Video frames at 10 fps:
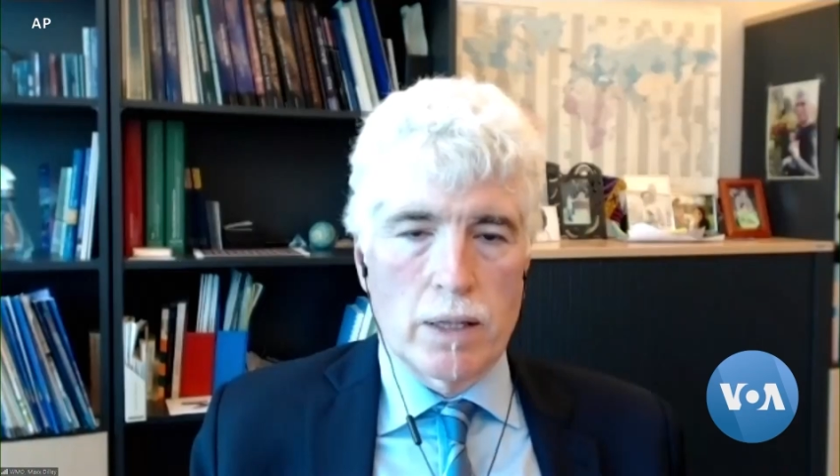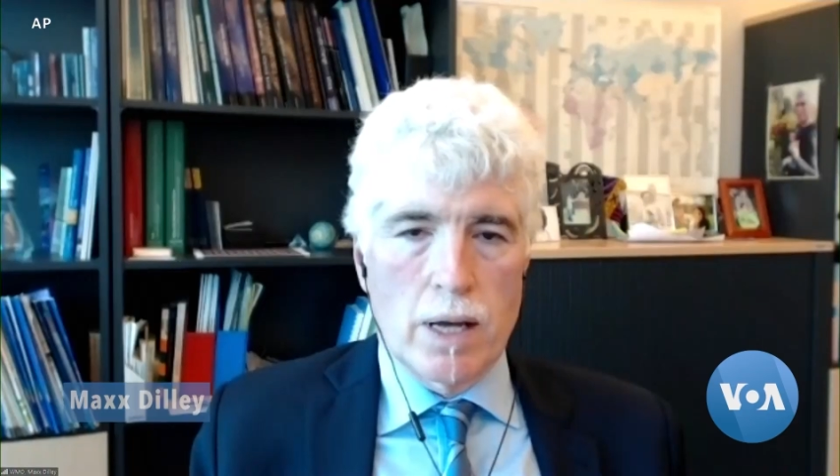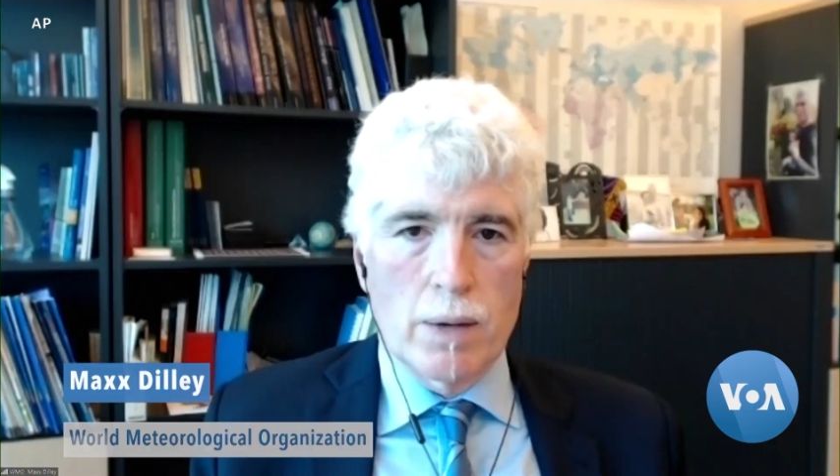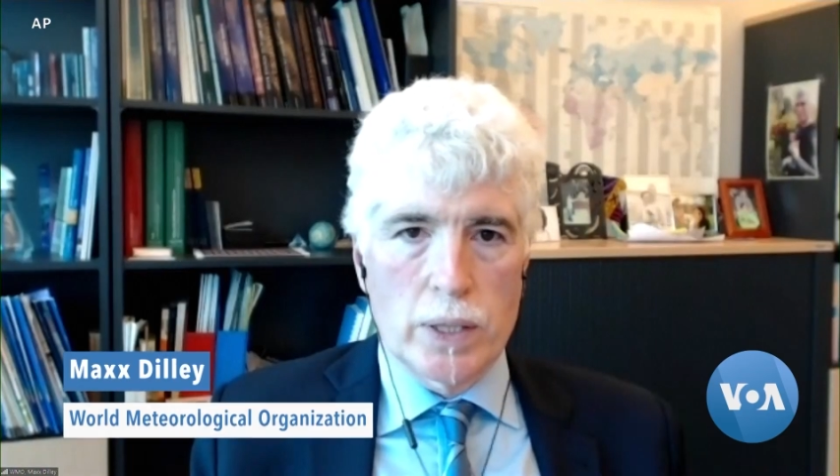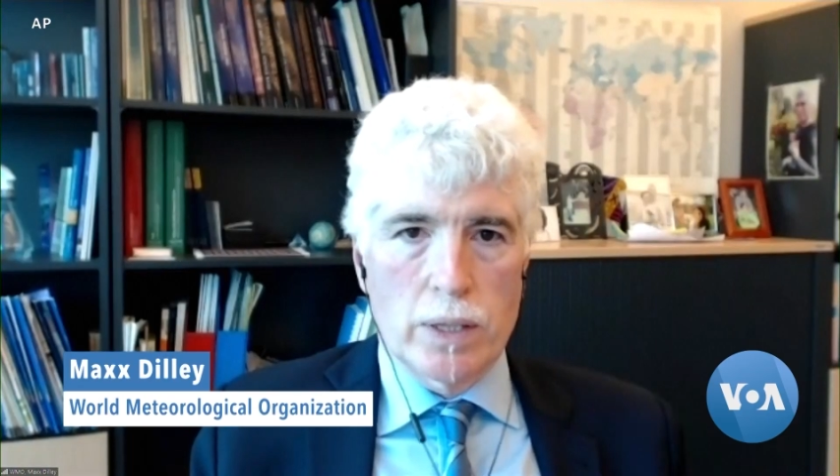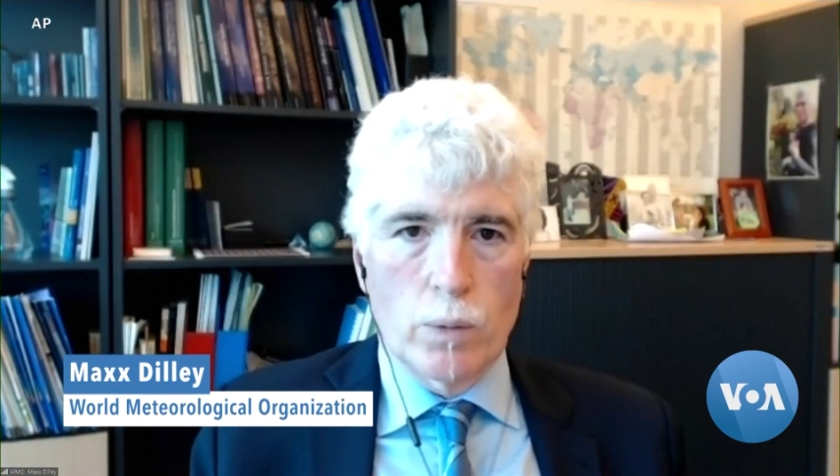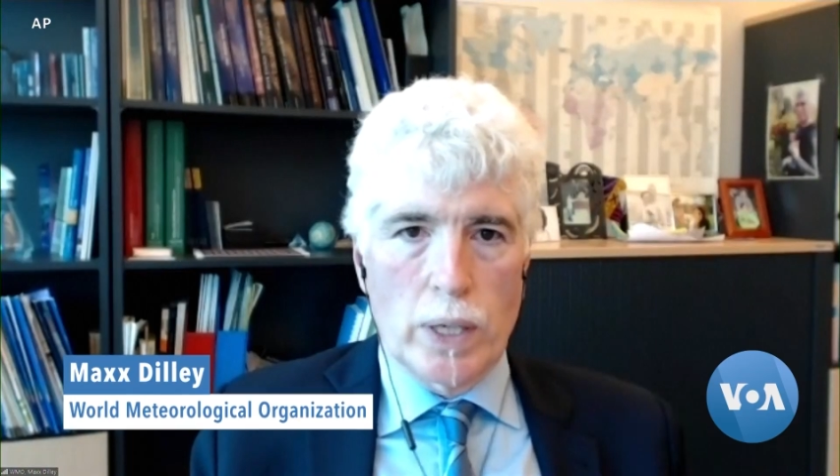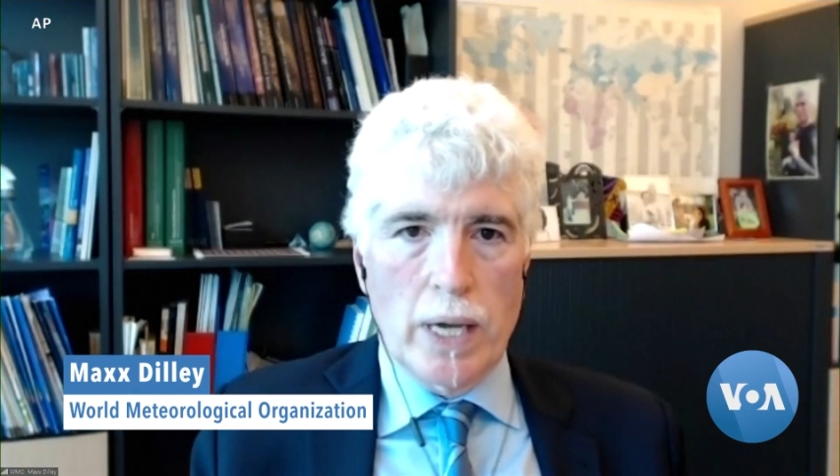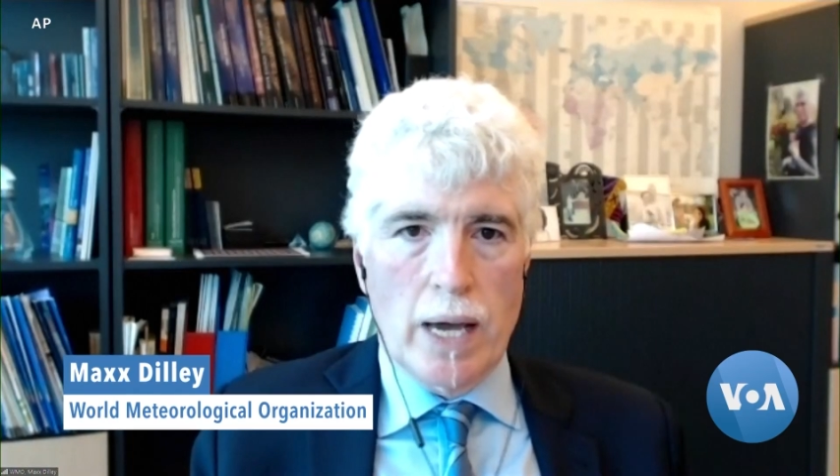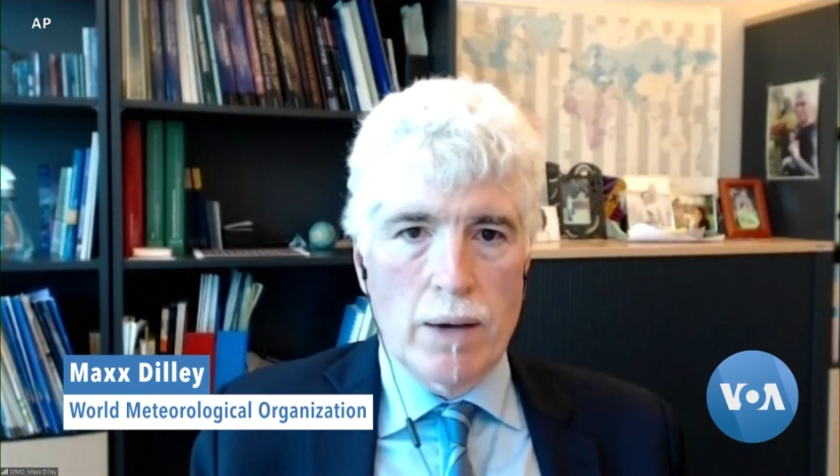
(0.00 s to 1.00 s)
climate that
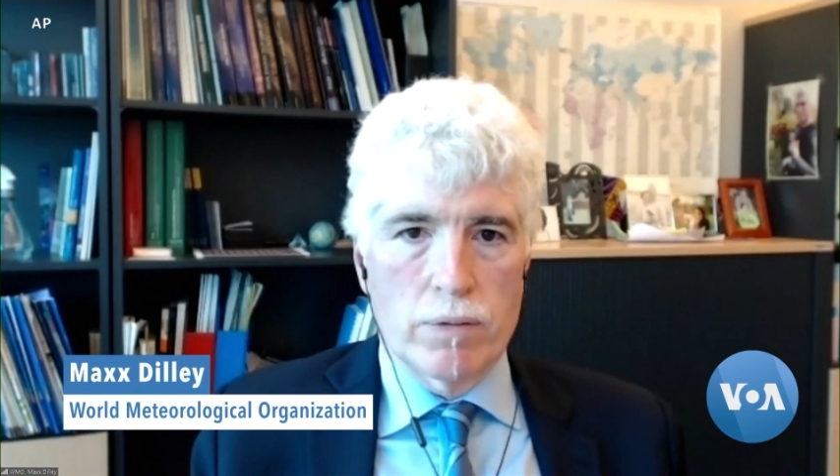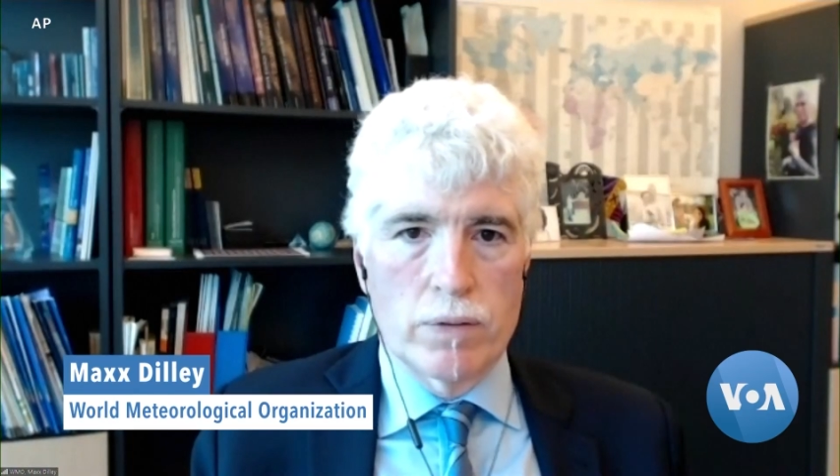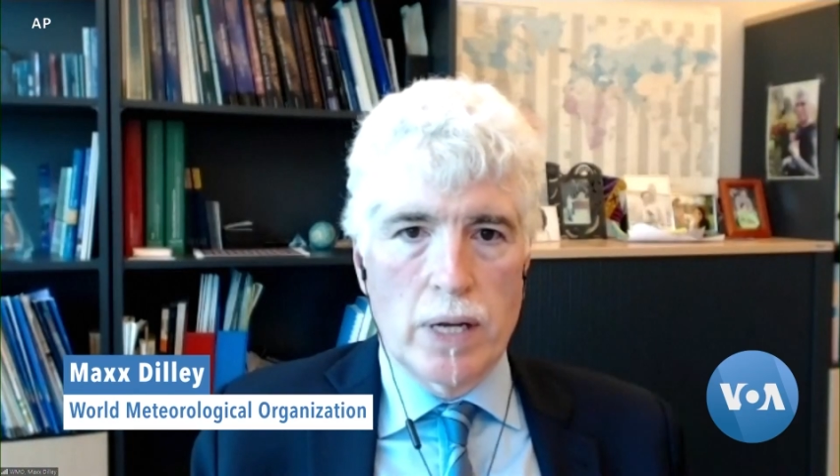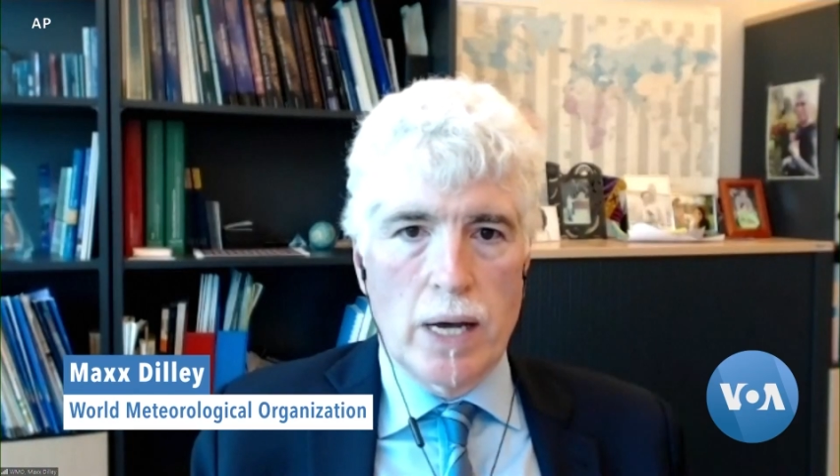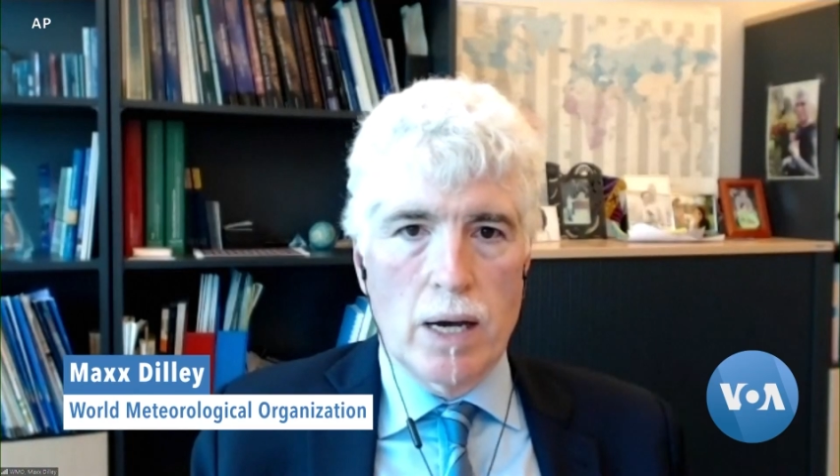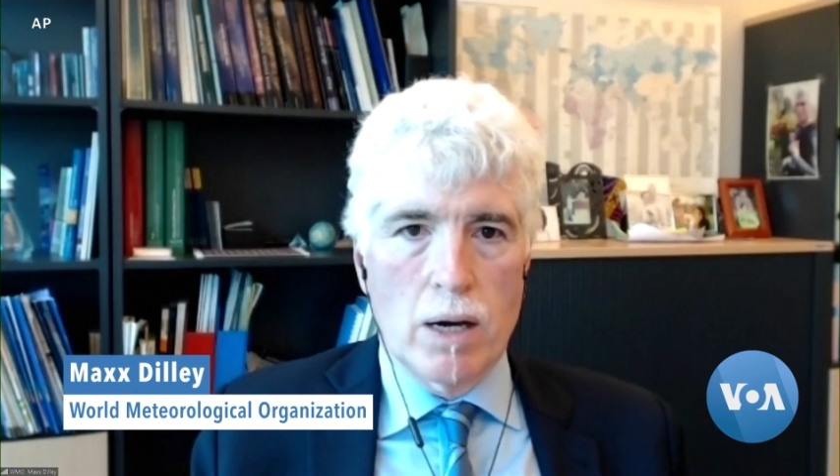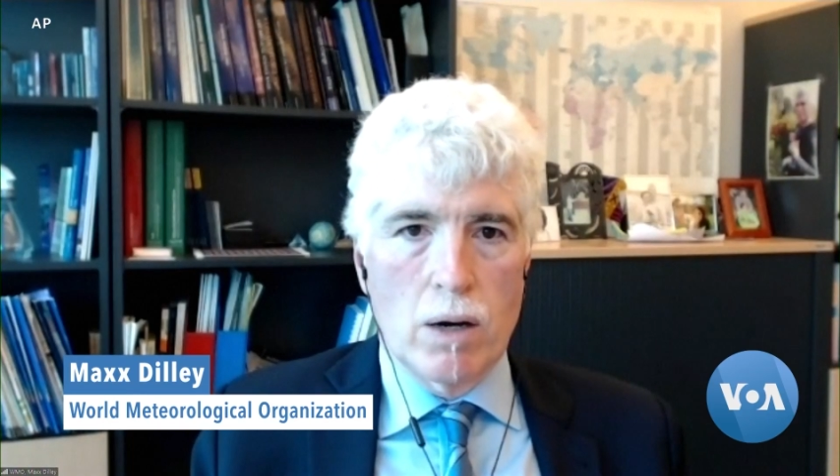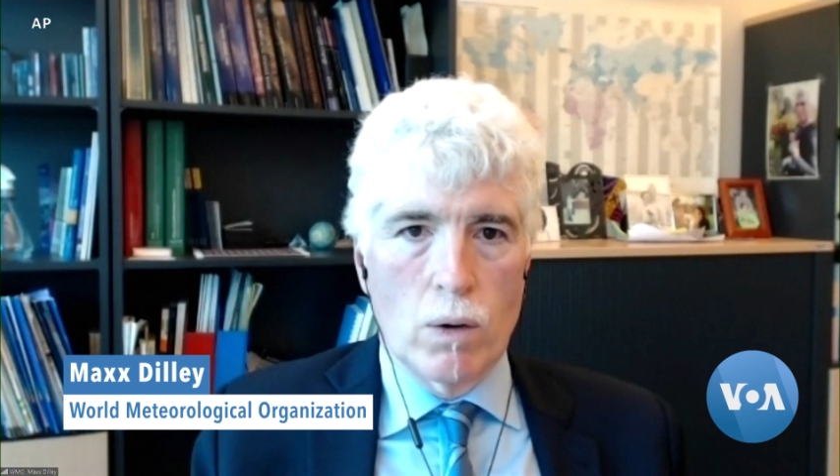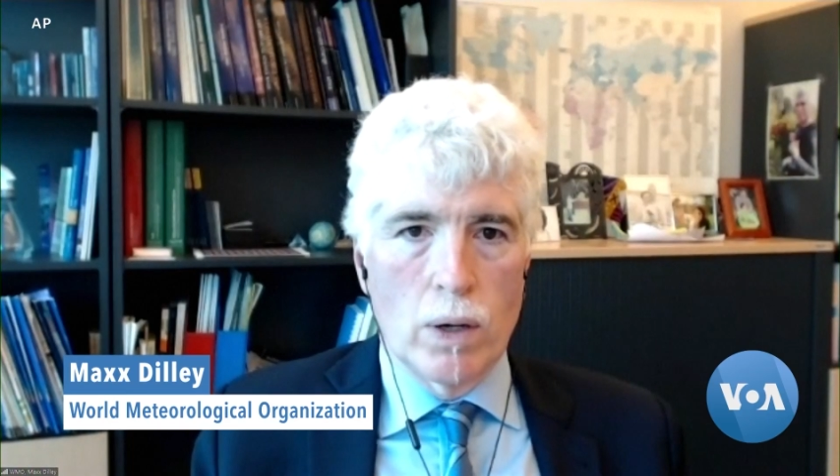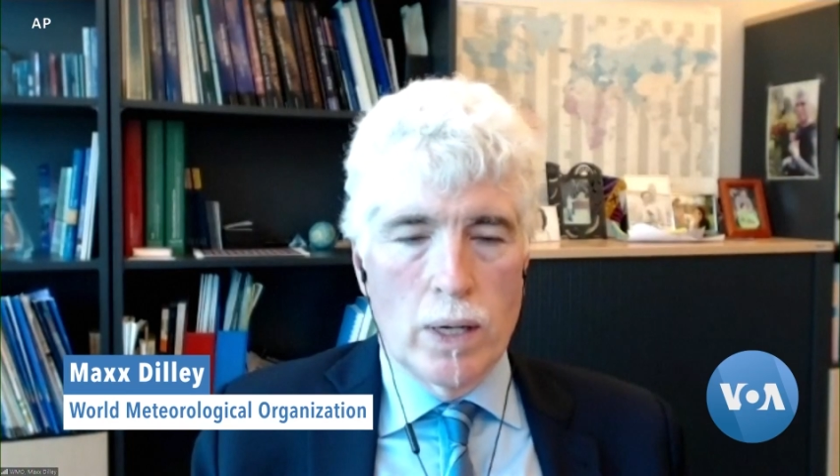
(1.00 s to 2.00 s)
we have
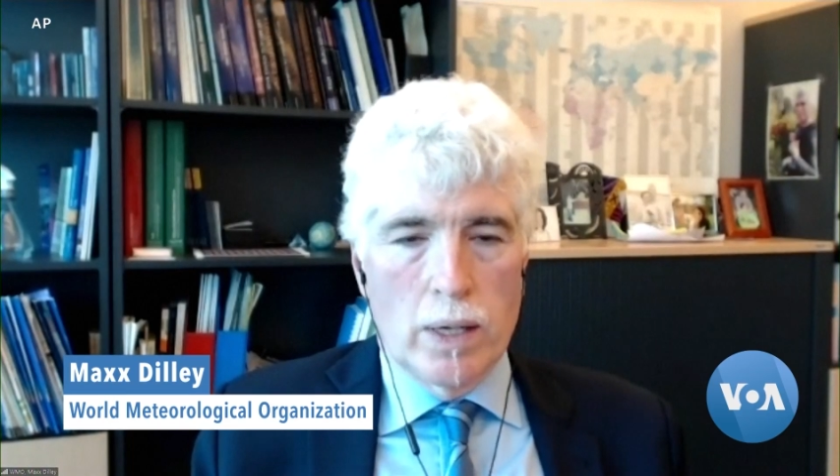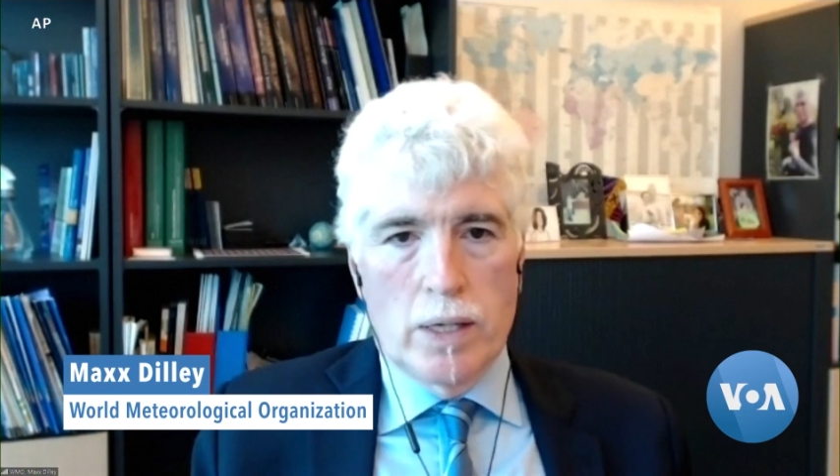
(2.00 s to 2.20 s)
now